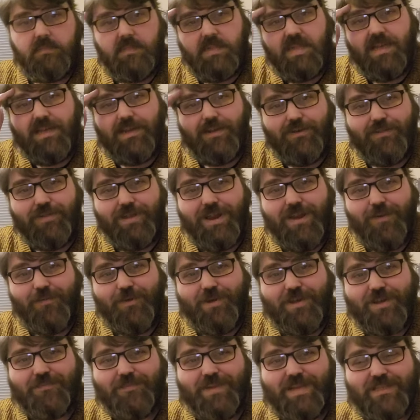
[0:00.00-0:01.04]
Hello there, and
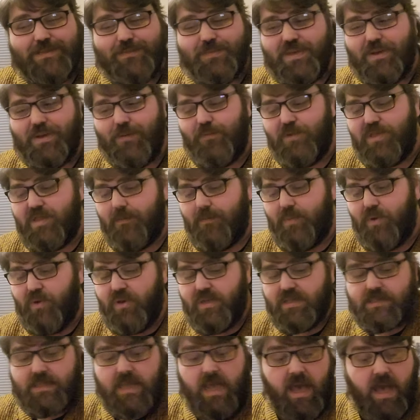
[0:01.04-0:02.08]
welcome back to Build with the
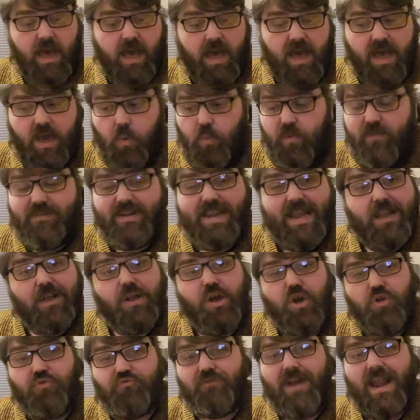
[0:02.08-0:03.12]
Boys. We've now
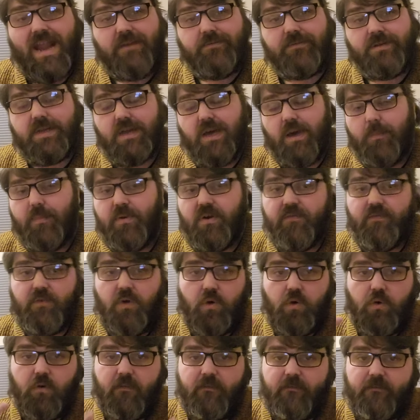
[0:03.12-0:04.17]
got a roundup of
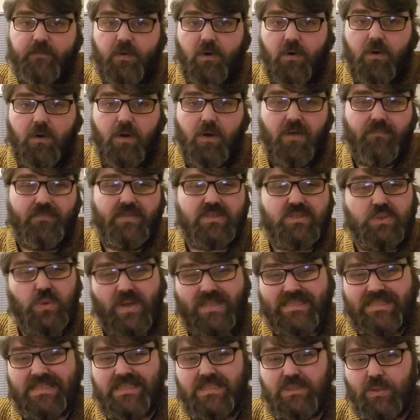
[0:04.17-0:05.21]
all four of the
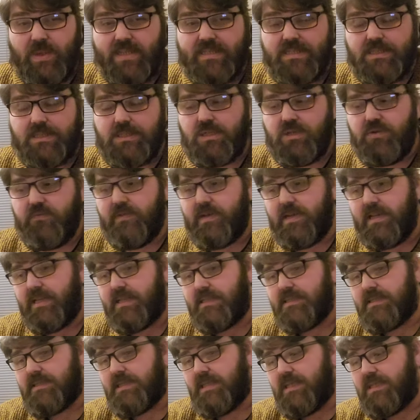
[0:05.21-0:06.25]
2022
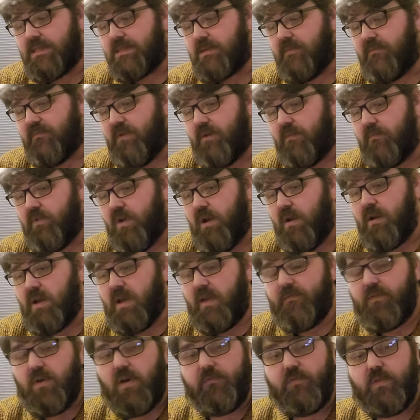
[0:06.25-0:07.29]
releases from
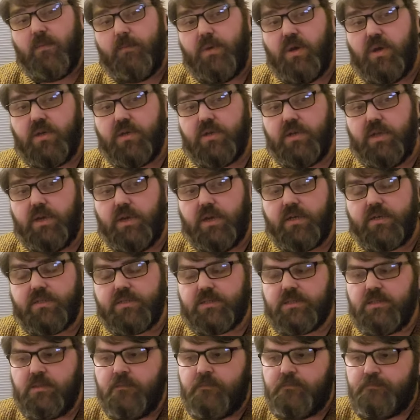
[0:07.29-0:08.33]
Rolife of the book
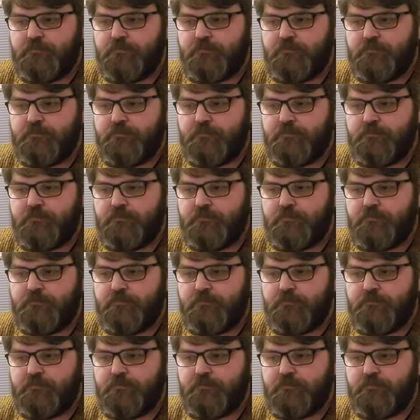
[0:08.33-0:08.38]
Nooks.